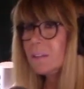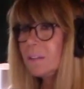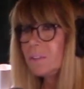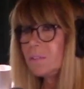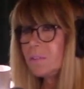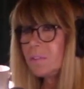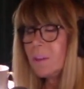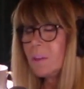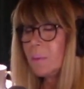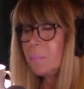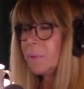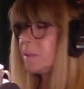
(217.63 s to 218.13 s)

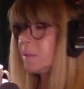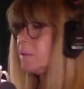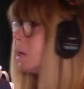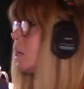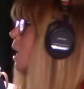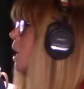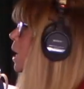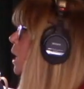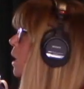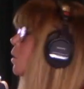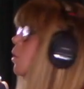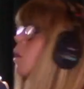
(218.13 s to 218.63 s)
This is
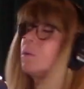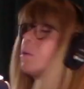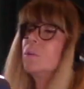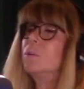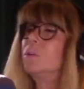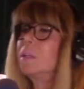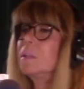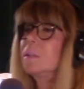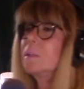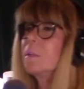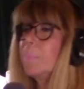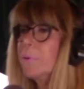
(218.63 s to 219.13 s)
unbelievable. He go,
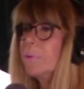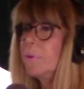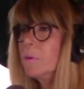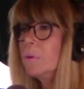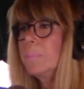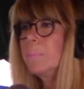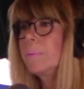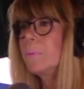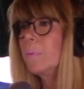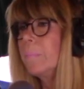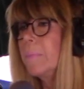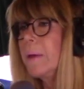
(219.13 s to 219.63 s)
look at the
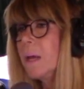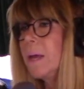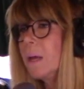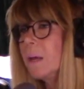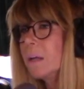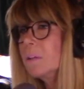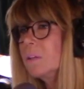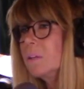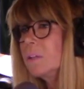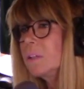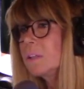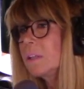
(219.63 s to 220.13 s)
purple,
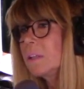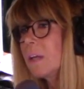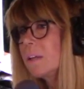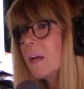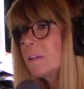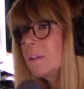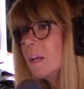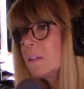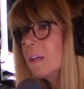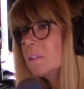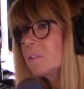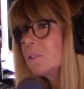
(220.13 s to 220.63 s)
man. Look at
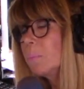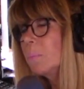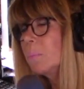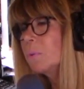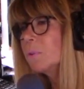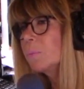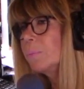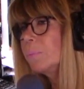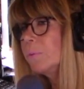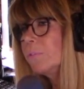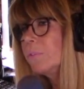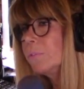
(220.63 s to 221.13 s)
that. That is the
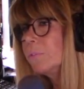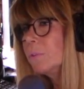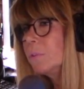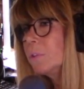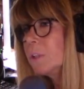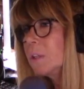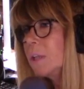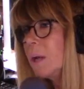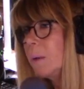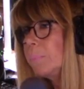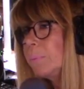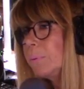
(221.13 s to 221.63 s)
most beautiful.
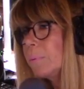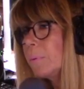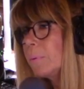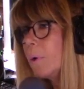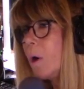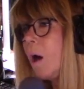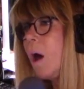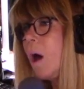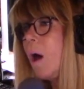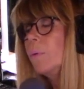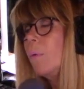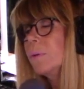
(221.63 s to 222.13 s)
Look at that
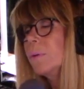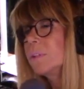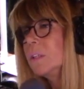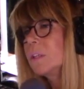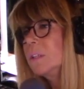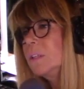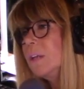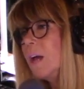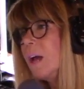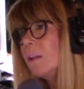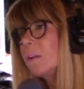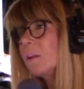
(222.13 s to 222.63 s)
purple. Oh, with
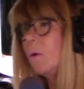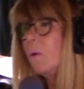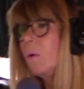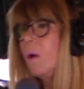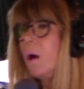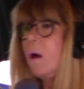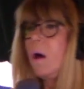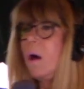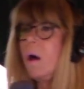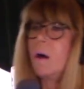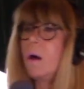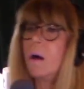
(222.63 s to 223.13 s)
the
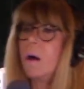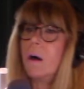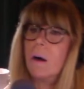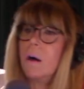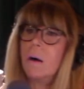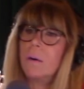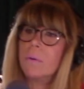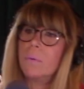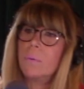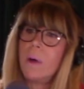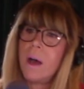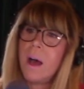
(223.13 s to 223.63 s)
yellow.
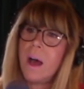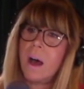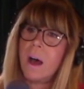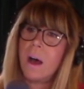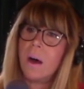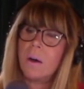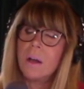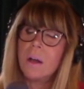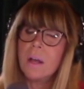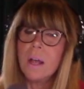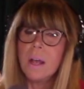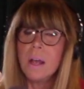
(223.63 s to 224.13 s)
Oh,
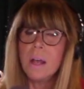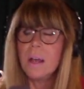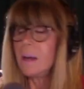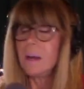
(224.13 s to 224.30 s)
wow.